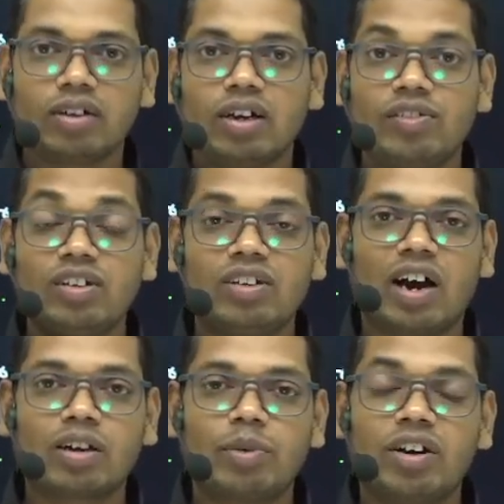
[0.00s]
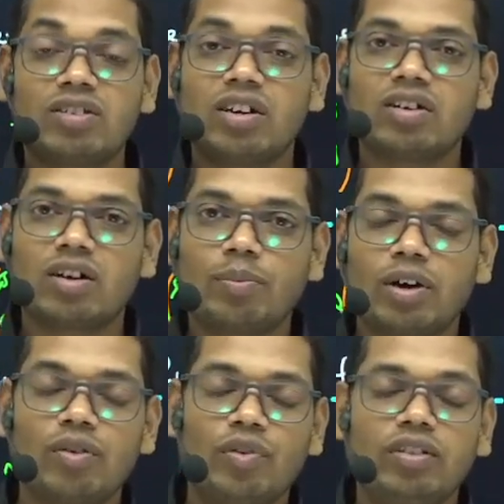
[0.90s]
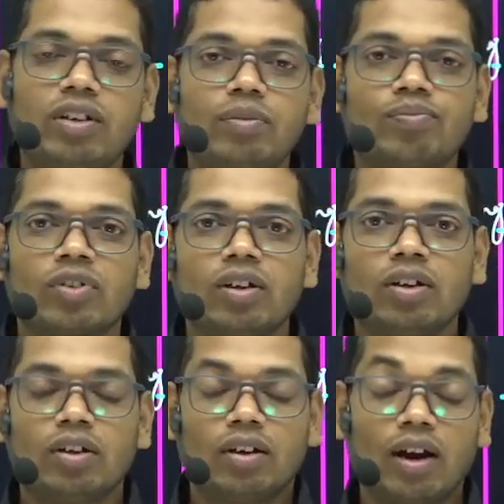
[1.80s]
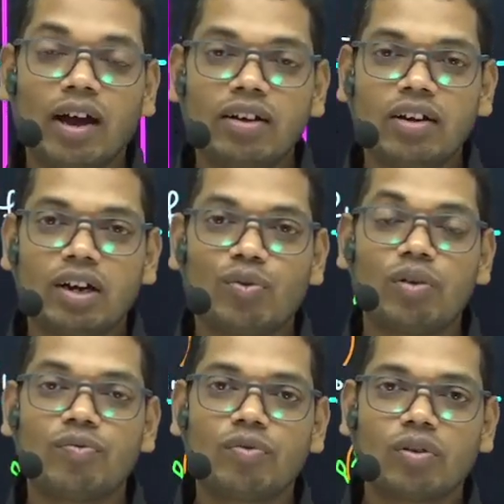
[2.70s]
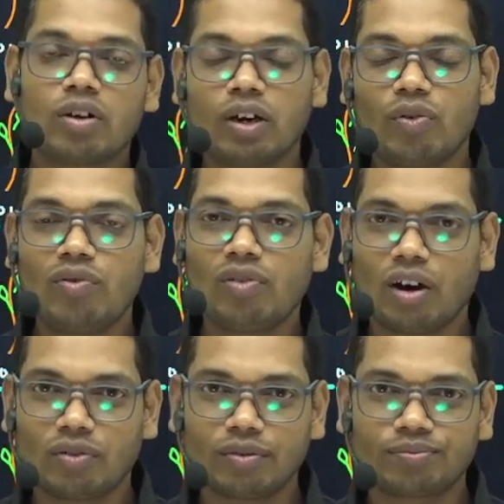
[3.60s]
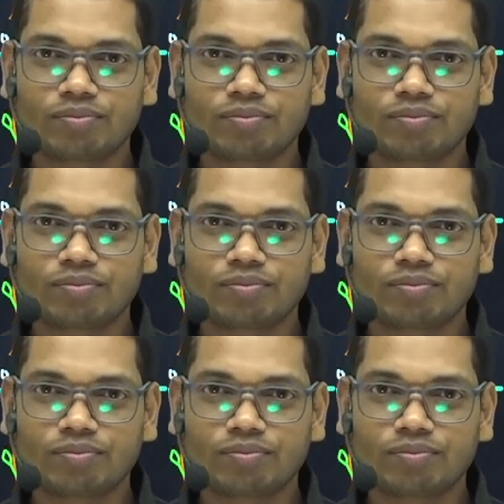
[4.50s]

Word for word: if the dark period is interrupted with the light, it will flower.